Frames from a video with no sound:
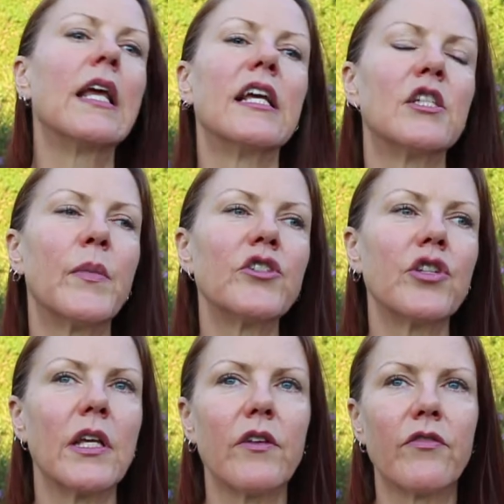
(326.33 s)

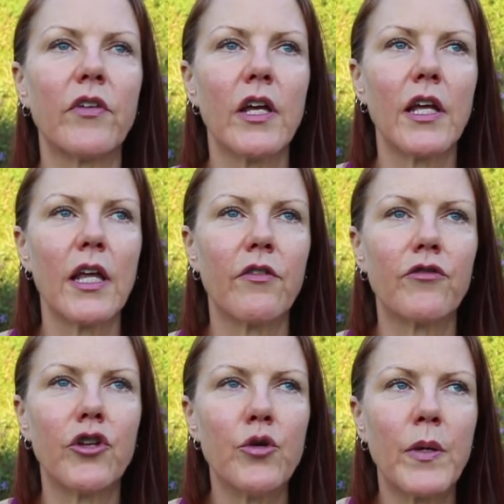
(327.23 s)
Especially if
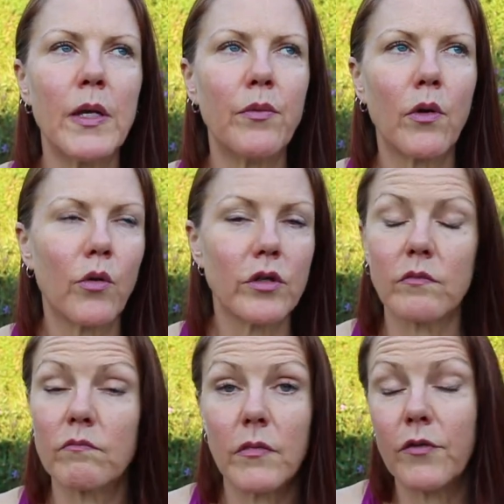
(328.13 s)
two people or
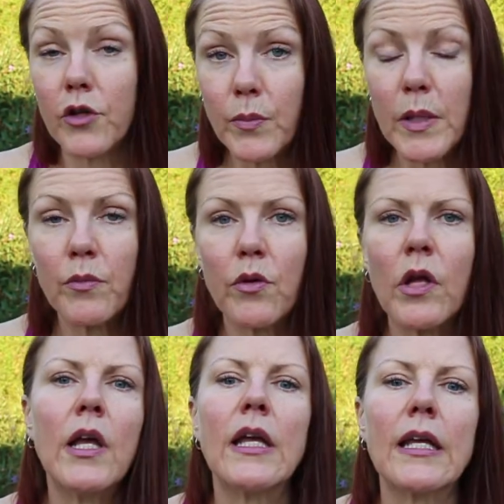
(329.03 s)
a few people
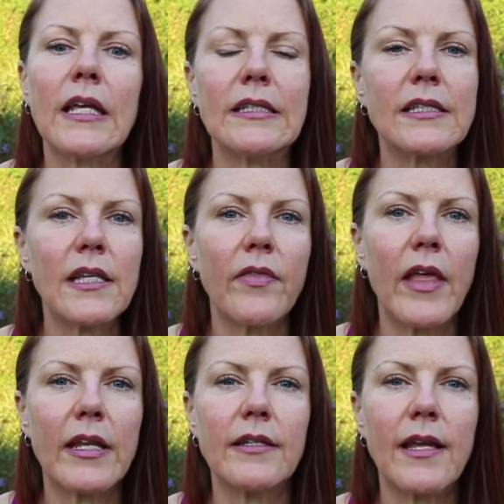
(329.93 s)
can set
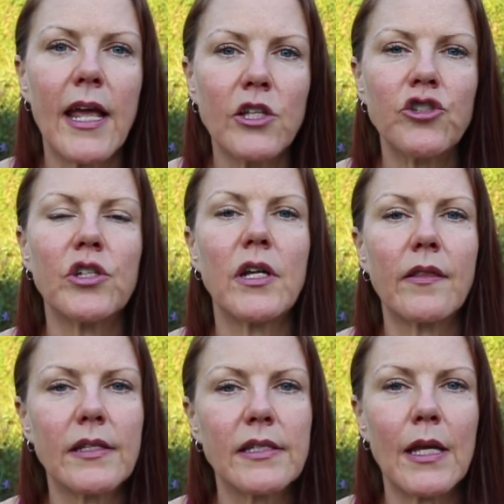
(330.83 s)
that intention at
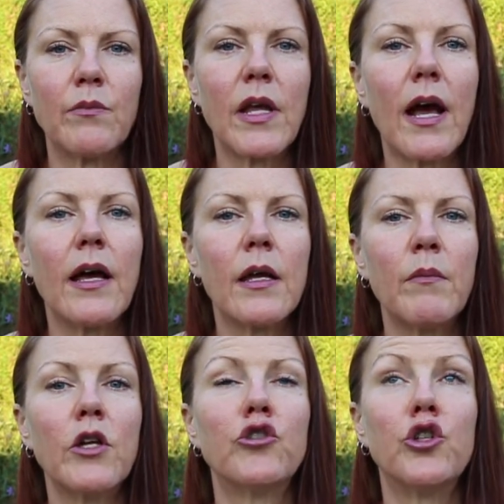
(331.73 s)
the same time
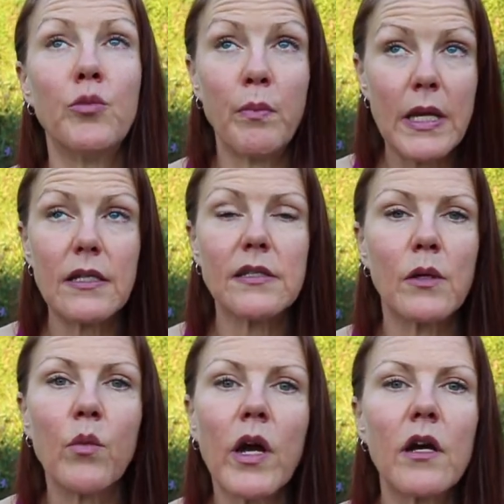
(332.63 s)
to meet
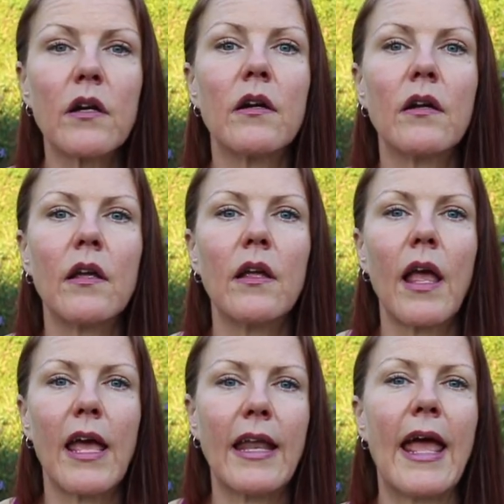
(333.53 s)
somewhere
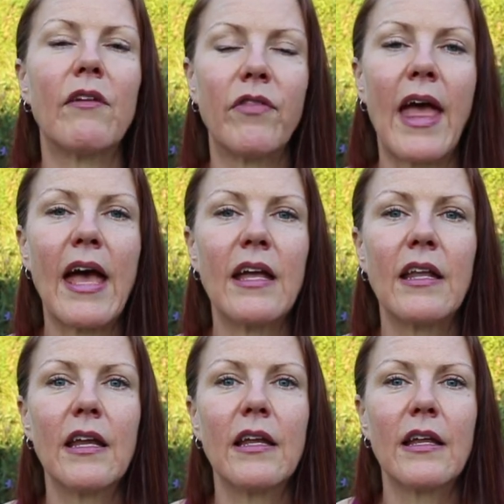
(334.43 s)
and have
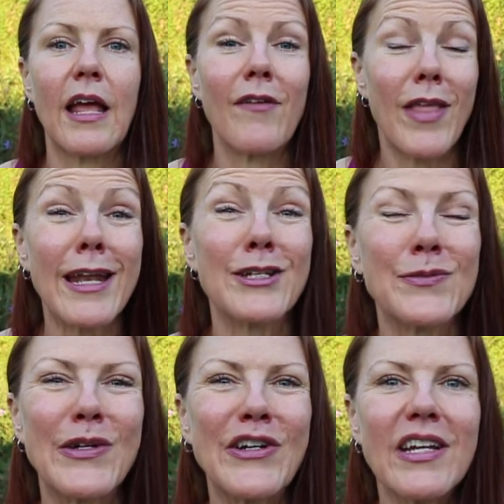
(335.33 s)
that
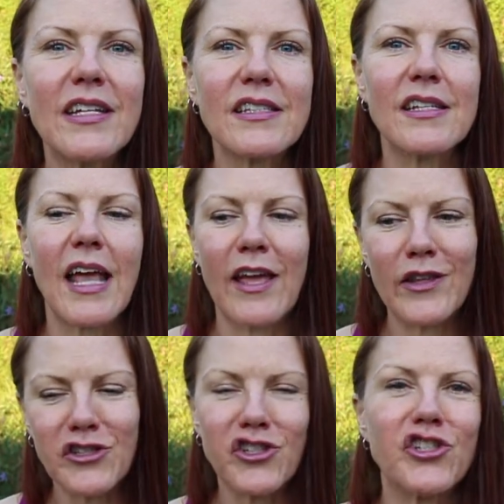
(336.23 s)
experience and
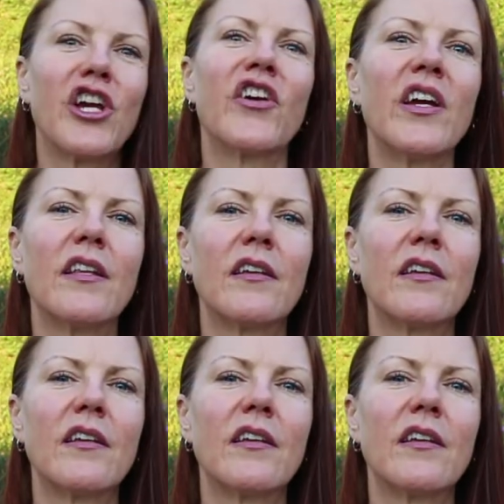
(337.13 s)
then share it.